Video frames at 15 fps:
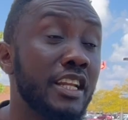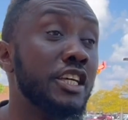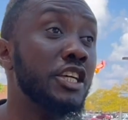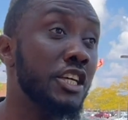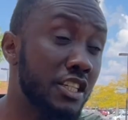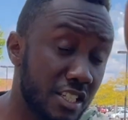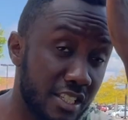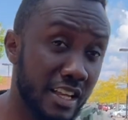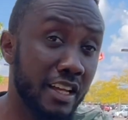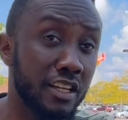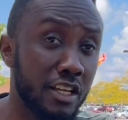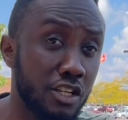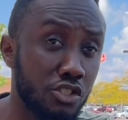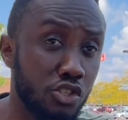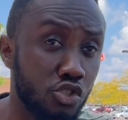He hit his head
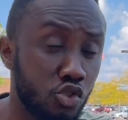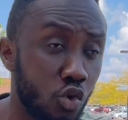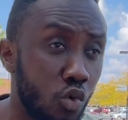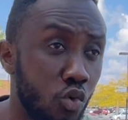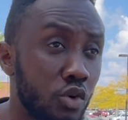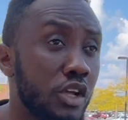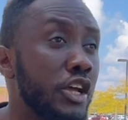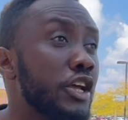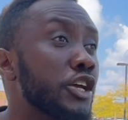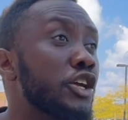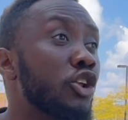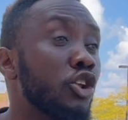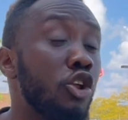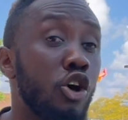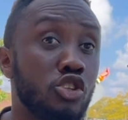against a stone. He
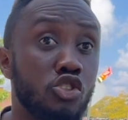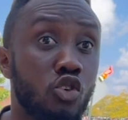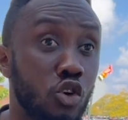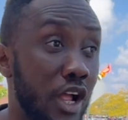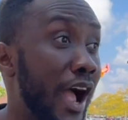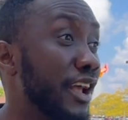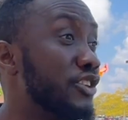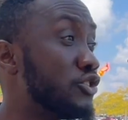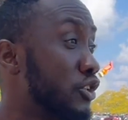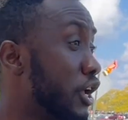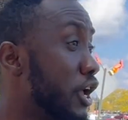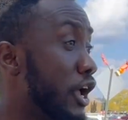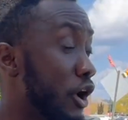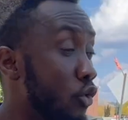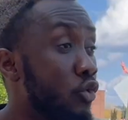lost.
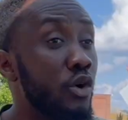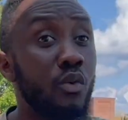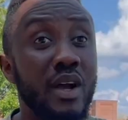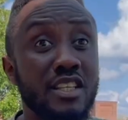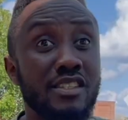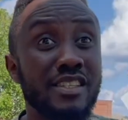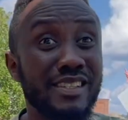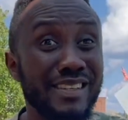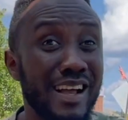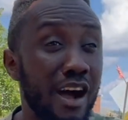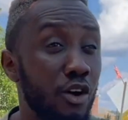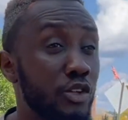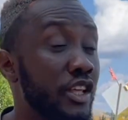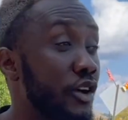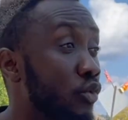We were sitting
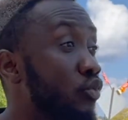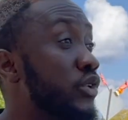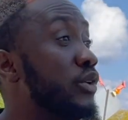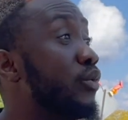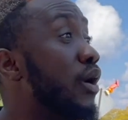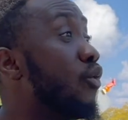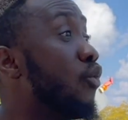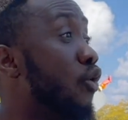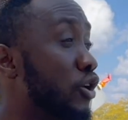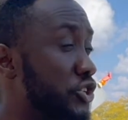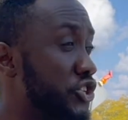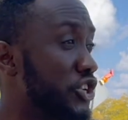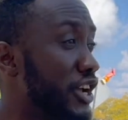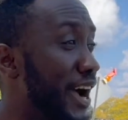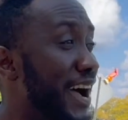out there. We were
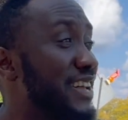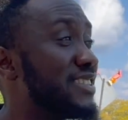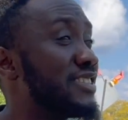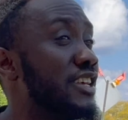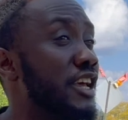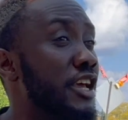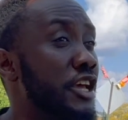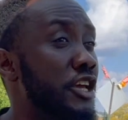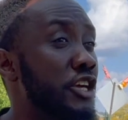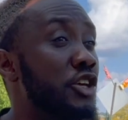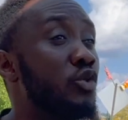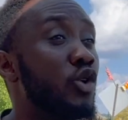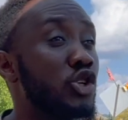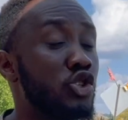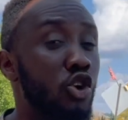watching as he
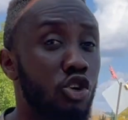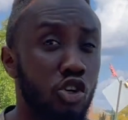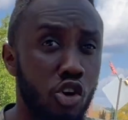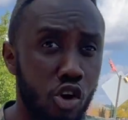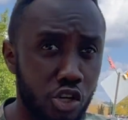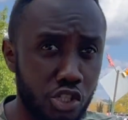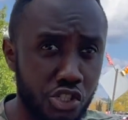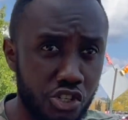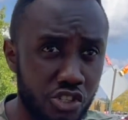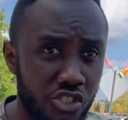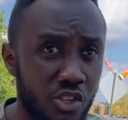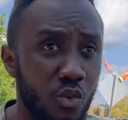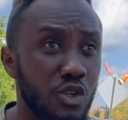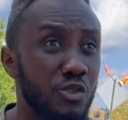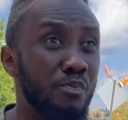was unconscious.
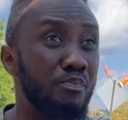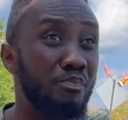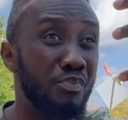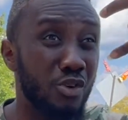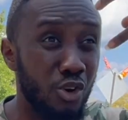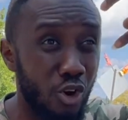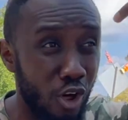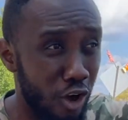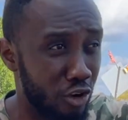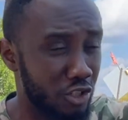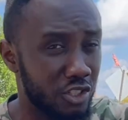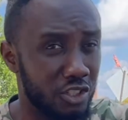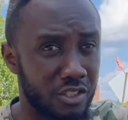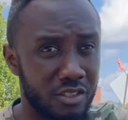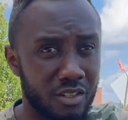There was blood
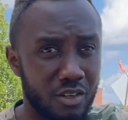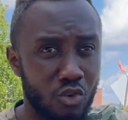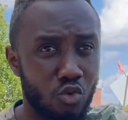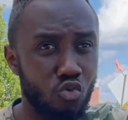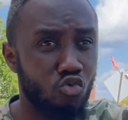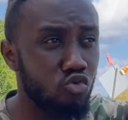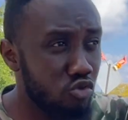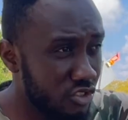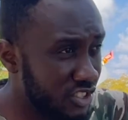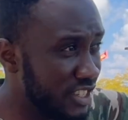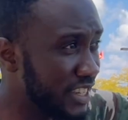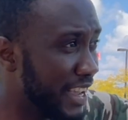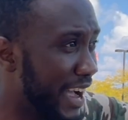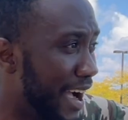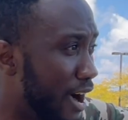
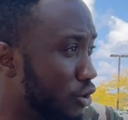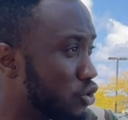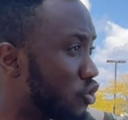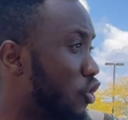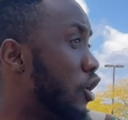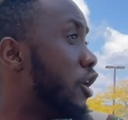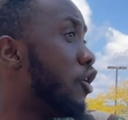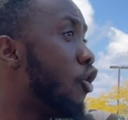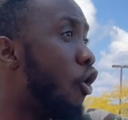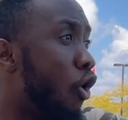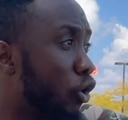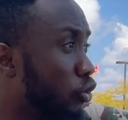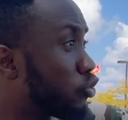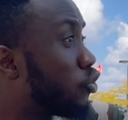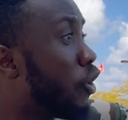oozing out, all
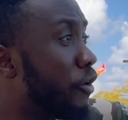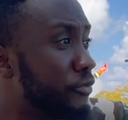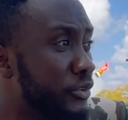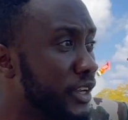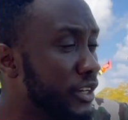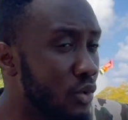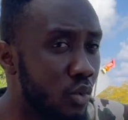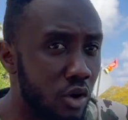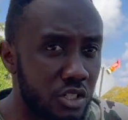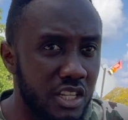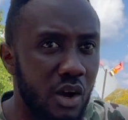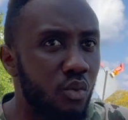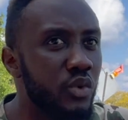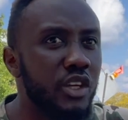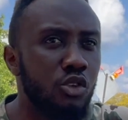covering the water.
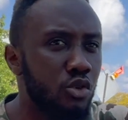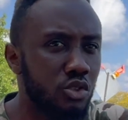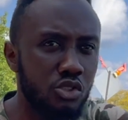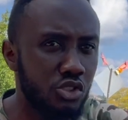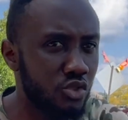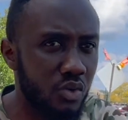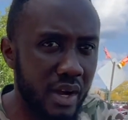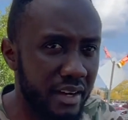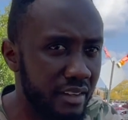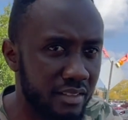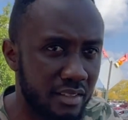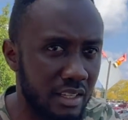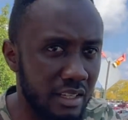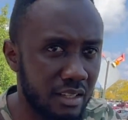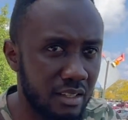We couldn't do anything.